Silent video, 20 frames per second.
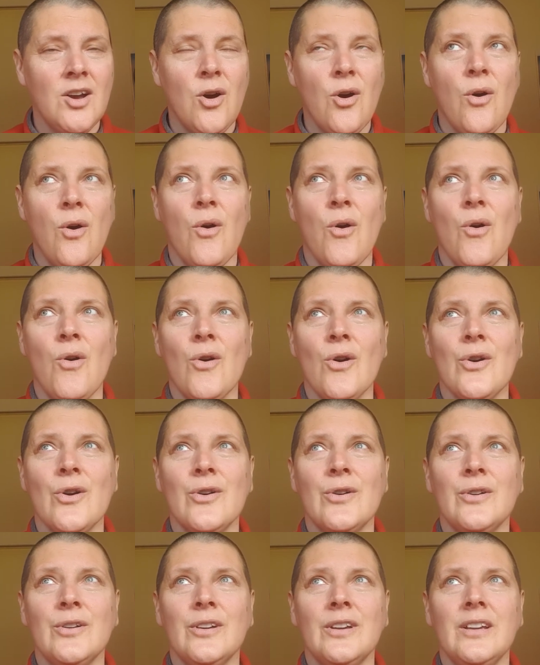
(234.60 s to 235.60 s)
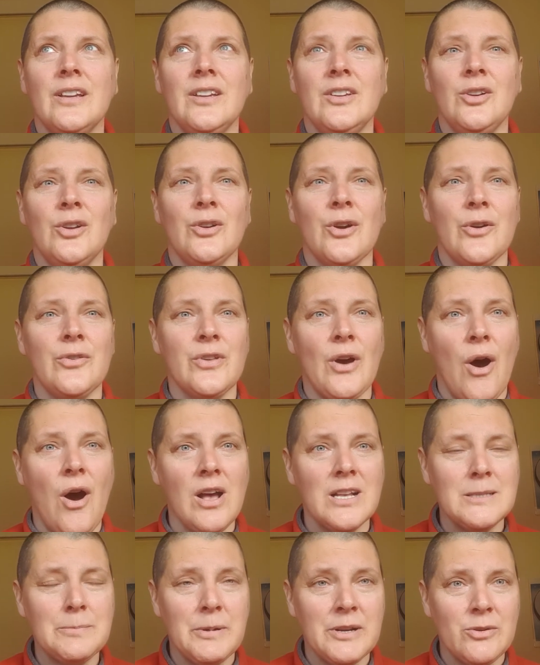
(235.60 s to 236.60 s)
or, the
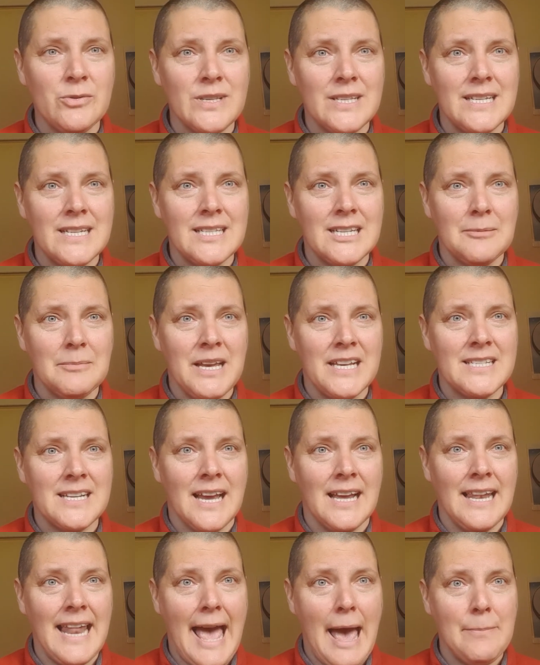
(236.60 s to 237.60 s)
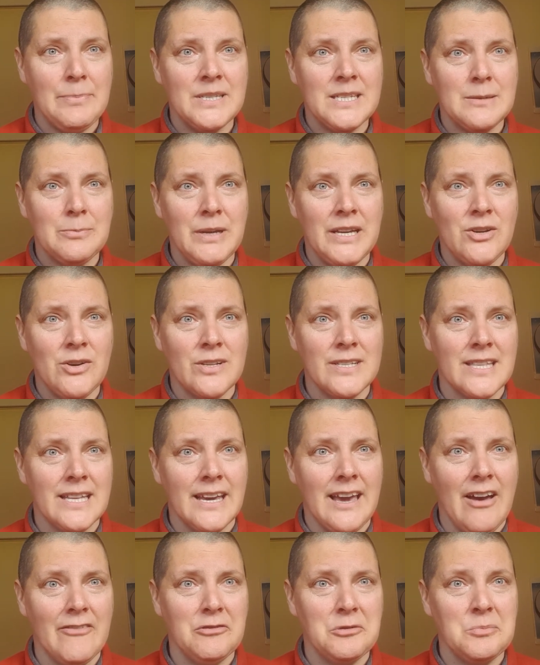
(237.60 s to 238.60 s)
hospital system has collapsed because the
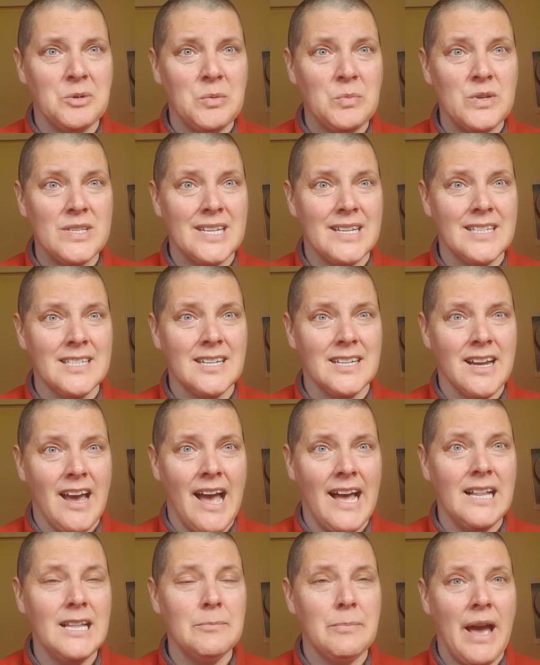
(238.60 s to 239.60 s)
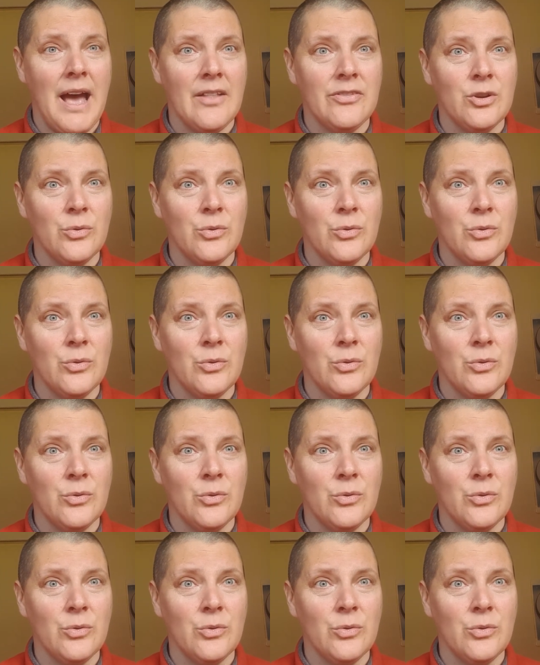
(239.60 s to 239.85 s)
government was in denial about the